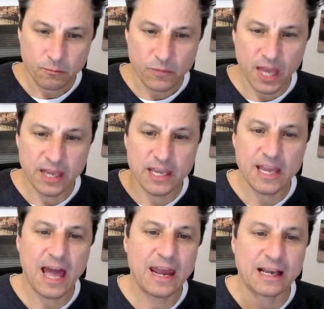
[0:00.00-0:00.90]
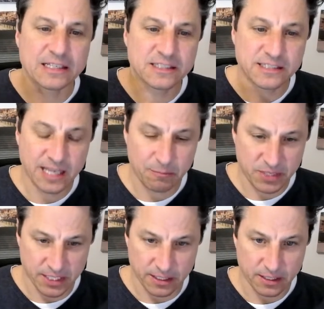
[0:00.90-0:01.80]
he had
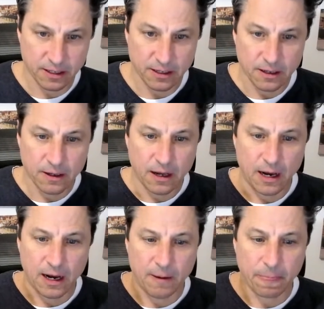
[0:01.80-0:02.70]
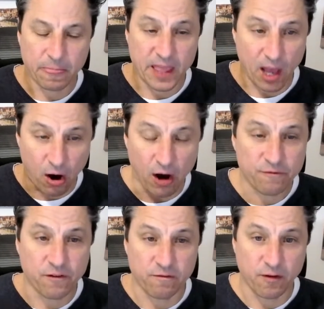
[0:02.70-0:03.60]
accepted the
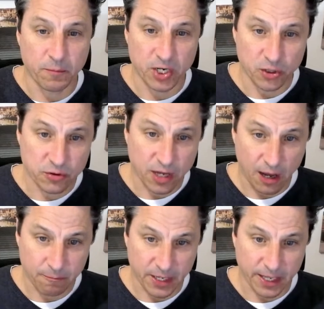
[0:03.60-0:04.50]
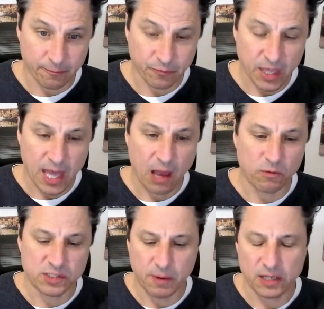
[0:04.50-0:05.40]
offer from a new company and
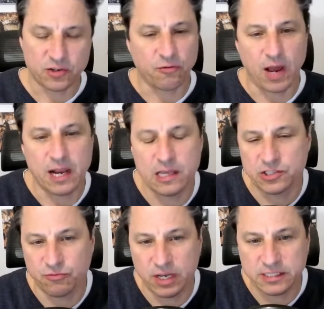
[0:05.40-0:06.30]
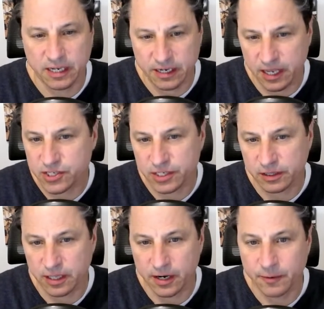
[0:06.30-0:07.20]
was about to write his
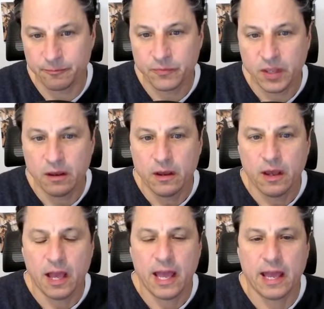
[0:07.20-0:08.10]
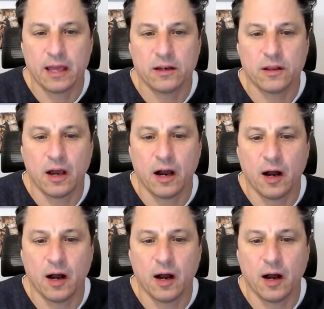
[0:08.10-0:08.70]
resignation letter. And